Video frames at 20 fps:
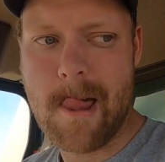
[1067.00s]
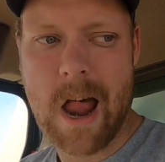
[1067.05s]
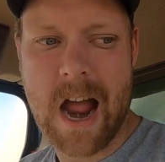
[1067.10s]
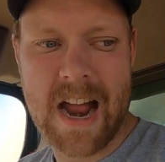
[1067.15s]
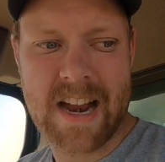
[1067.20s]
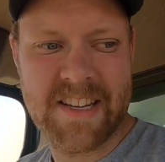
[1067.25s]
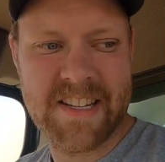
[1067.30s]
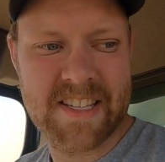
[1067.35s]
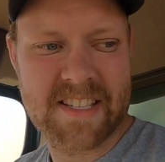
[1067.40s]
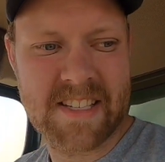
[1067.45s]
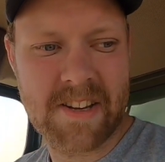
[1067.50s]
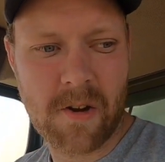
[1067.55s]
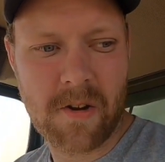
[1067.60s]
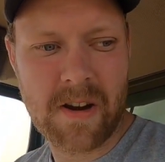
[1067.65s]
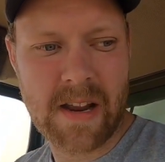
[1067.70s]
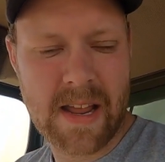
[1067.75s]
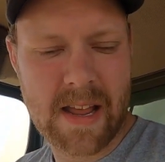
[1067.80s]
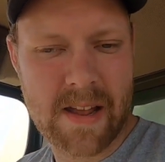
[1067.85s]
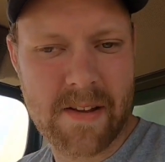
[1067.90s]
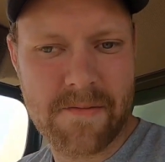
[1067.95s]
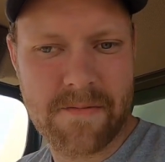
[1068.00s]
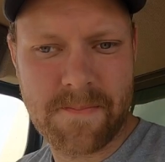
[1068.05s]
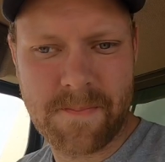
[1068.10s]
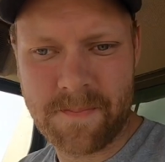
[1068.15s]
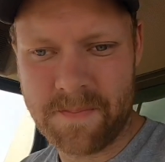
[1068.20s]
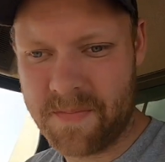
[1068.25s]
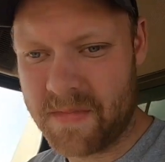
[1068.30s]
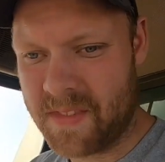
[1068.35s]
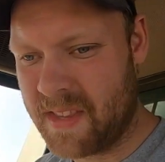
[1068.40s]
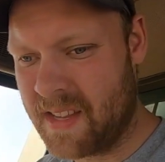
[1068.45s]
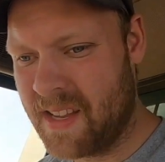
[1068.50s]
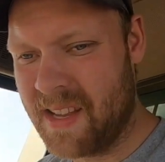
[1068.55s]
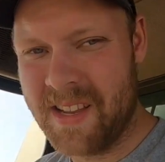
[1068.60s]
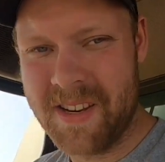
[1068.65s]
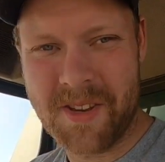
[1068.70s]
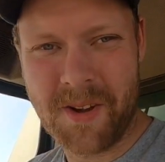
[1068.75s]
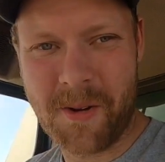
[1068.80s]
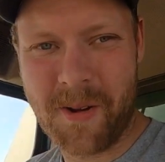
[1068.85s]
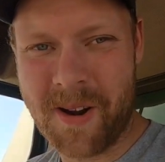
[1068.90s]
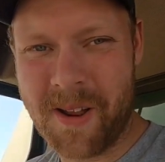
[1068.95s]
I just don't
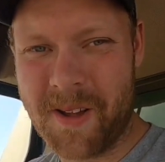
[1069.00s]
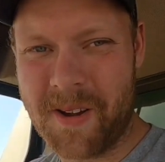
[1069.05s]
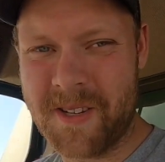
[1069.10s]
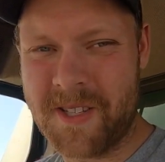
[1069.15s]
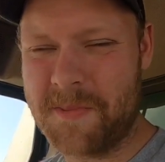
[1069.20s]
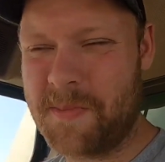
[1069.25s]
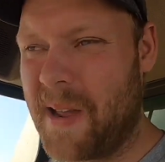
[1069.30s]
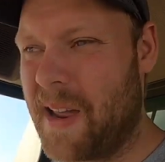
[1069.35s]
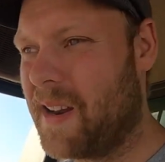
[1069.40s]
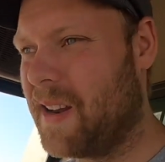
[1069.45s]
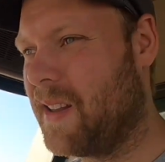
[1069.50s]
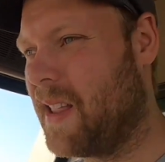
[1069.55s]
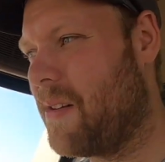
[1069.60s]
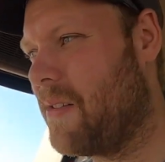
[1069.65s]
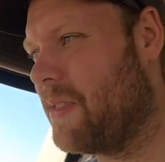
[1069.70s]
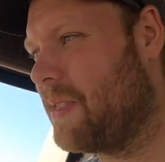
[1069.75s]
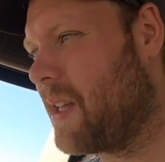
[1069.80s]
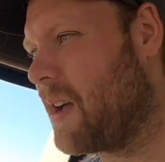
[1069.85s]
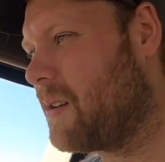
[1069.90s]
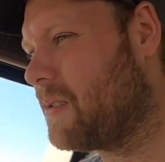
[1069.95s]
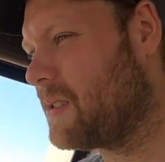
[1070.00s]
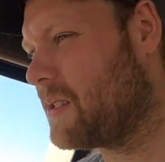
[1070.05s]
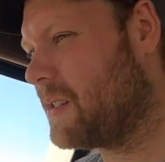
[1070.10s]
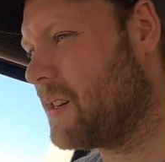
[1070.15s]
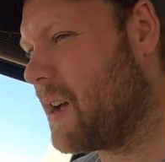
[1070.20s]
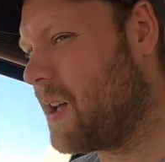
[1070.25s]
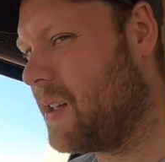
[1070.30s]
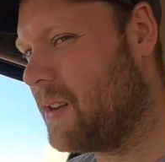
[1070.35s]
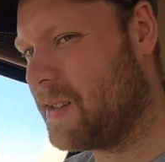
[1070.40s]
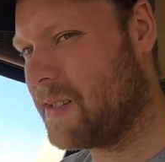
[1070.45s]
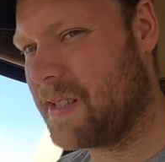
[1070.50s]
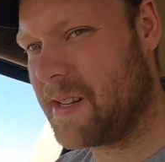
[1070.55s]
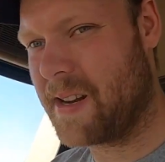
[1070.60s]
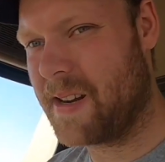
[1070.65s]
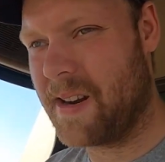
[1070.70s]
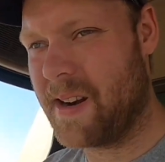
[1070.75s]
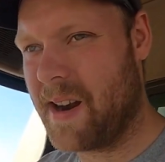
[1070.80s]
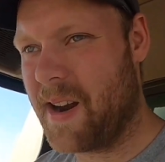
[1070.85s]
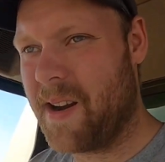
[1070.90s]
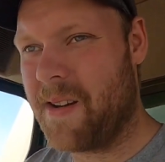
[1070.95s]
want to go spend $11,000 on
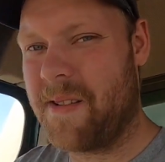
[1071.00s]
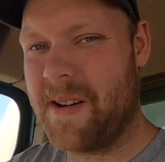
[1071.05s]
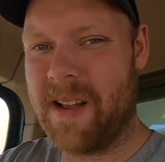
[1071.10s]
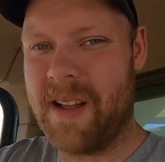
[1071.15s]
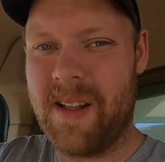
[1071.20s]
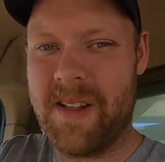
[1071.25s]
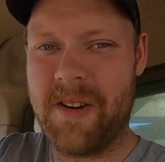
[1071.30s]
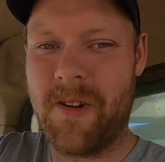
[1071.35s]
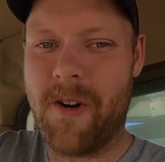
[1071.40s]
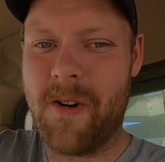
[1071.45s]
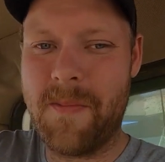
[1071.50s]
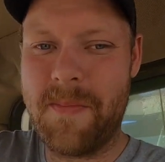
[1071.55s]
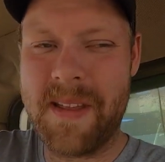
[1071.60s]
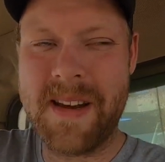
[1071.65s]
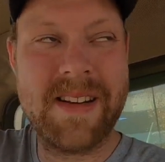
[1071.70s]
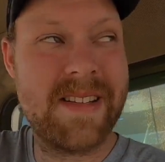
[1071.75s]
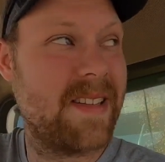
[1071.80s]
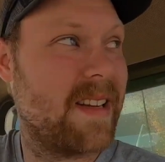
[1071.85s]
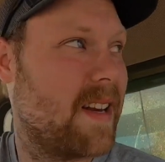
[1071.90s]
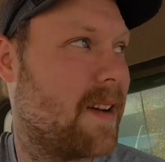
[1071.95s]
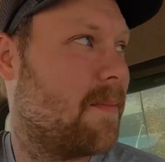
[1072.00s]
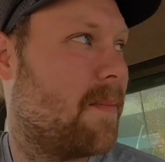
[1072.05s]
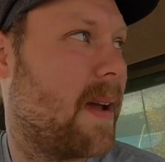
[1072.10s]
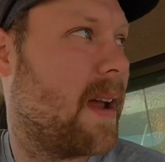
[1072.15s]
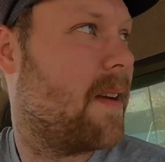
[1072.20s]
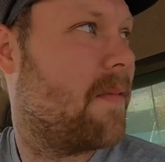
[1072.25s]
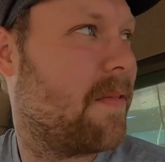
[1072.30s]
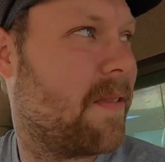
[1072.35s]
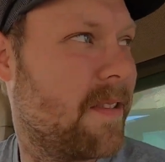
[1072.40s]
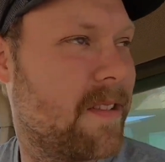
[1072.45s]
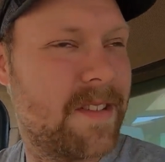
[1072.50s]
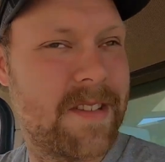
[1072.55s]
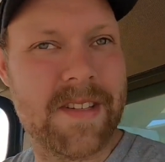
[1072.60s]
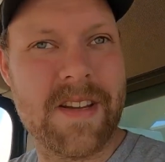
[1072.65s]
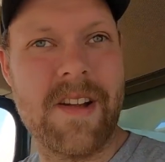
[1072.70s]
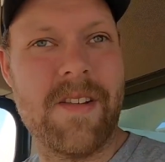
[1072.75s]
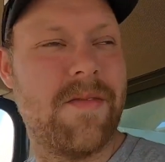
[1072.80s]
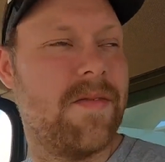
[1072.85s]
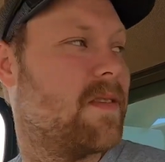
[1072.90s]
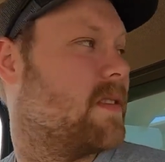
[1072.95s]
an aerial and hope that it's going to pay for
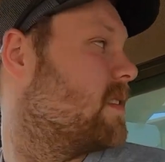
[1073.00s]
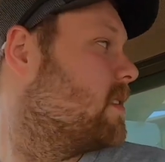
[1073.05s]
itself.